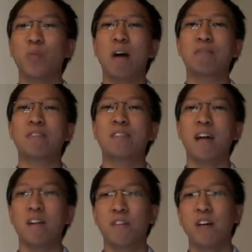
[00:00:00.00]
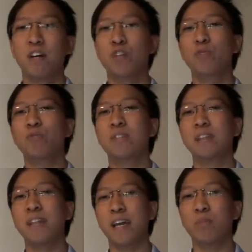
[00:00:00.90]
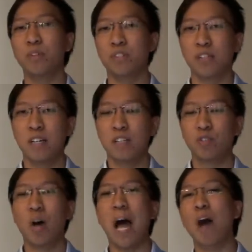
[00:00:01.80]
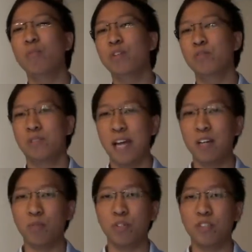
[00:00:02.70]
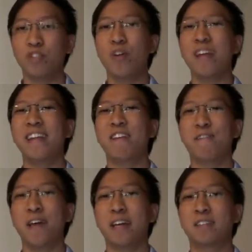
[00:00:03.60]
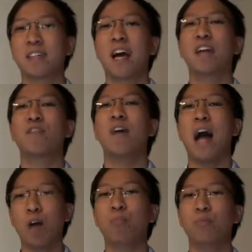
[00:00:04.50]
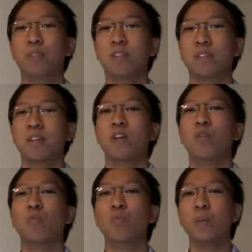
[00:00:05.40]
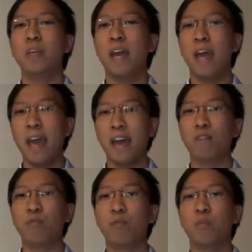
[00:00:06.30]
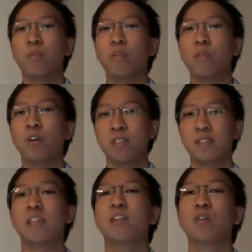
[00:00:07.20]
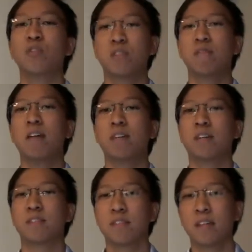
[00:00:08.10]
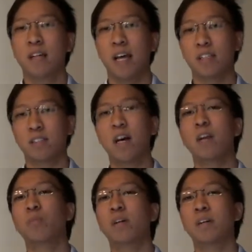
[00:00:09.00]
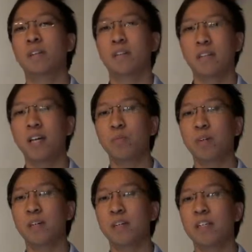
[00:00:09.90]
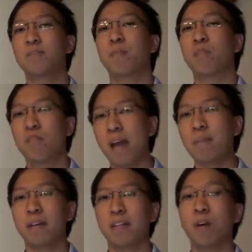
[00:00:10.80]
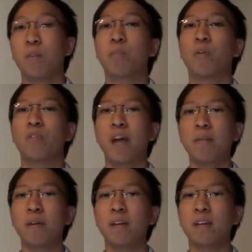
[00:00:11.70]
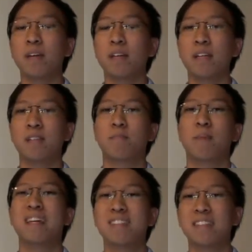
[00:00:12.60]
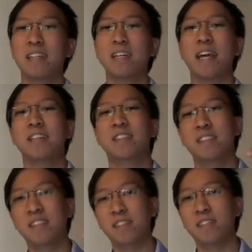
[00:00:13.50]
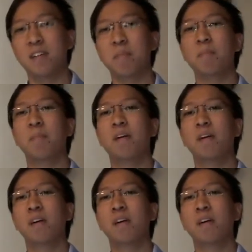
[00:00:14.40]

to ourselves using language. So how we use language greatly affects the kind of output we have concerning those around us. The third word is programming. Now, programming is basically a system